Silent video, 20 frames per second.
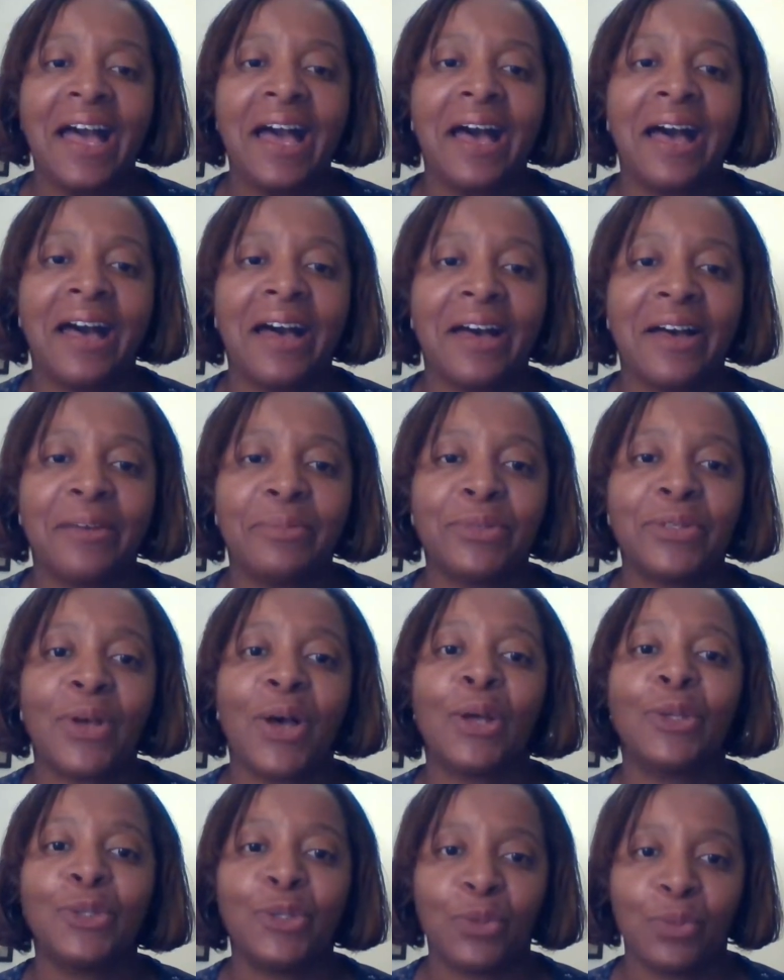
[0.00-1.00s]
So
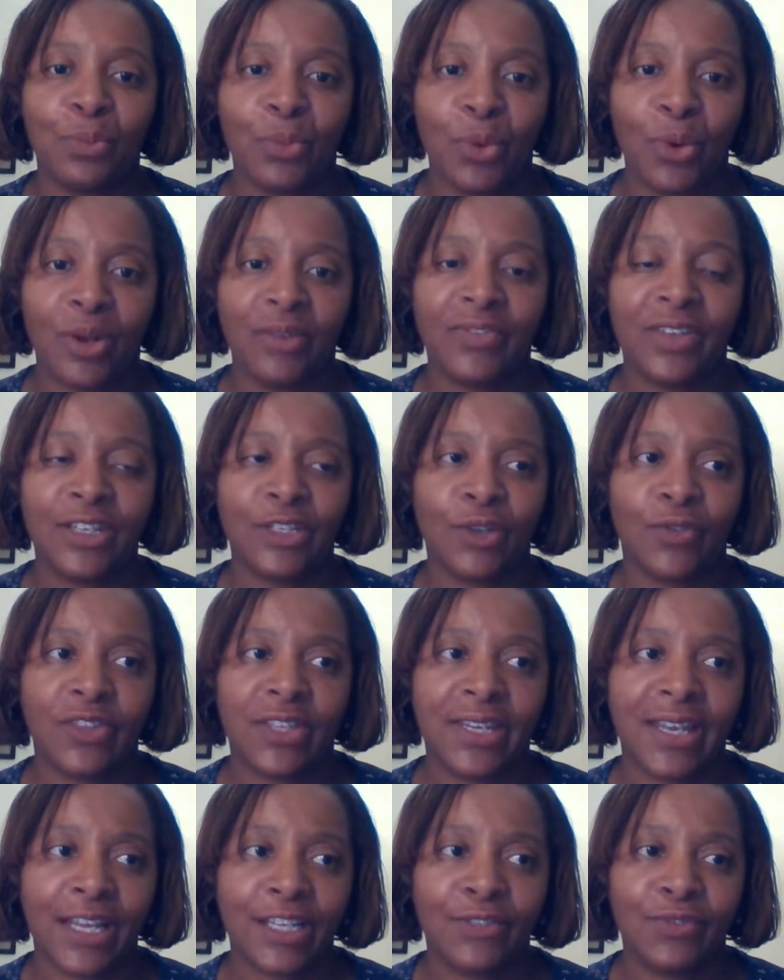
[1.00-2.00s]
I'll do more of these over
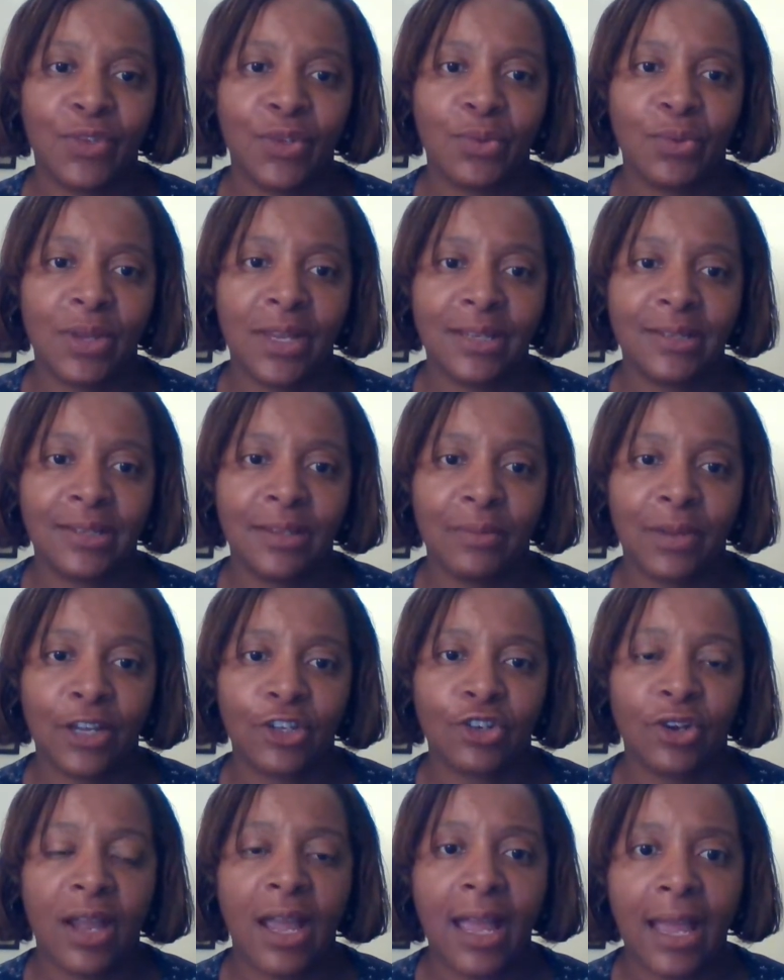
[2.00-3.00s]
the next few weeks to make
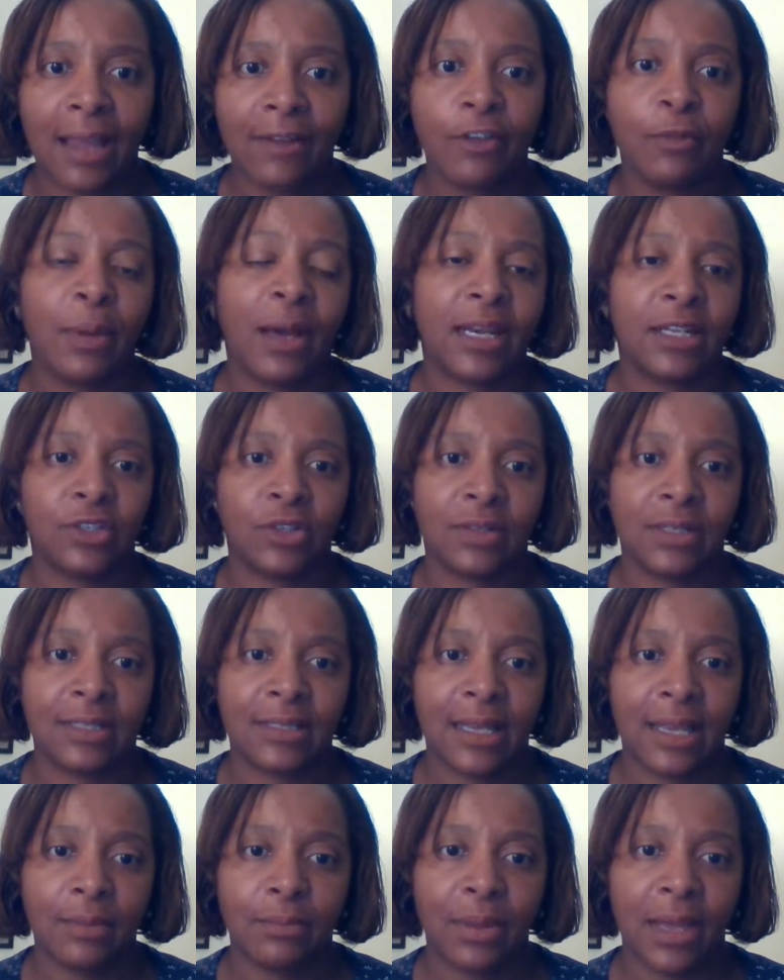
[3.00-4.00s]
sure everybody's on
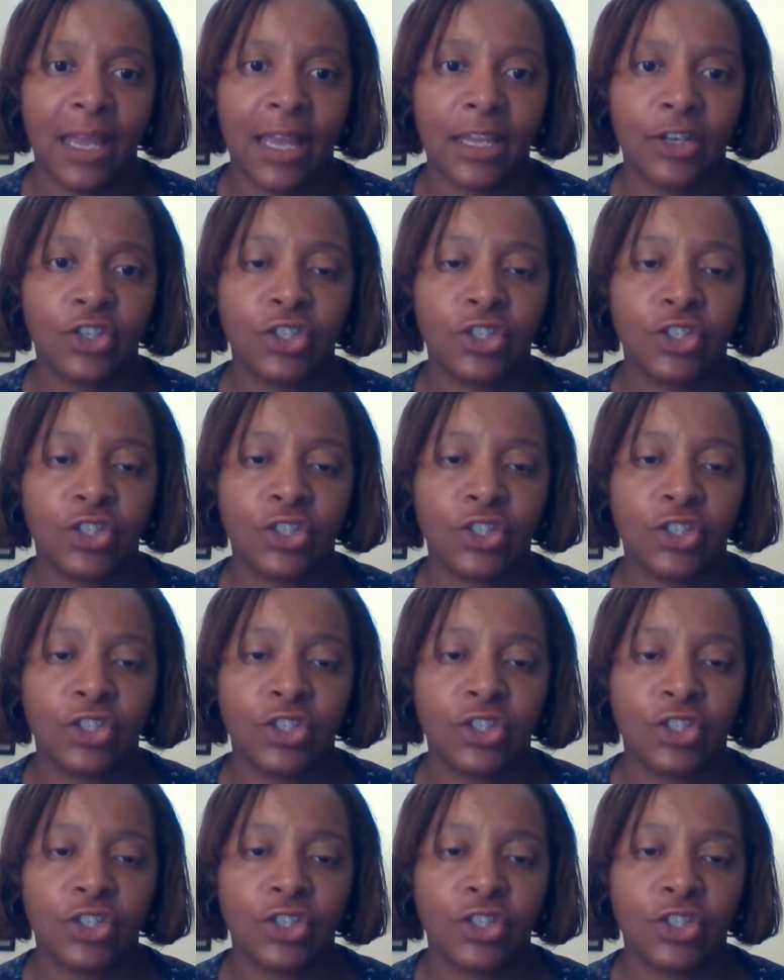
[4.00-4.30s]
the same page.